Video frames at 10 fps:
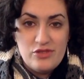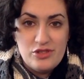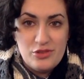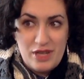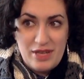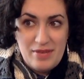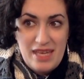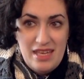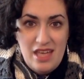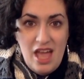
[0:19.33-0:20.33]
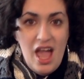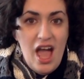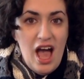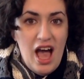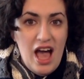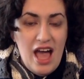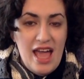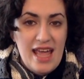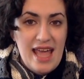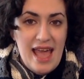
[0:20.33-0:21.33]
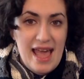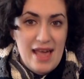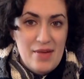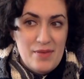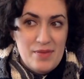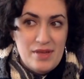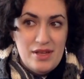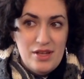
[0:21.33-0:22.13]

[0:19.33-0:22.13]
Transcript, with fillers: for joining me. I am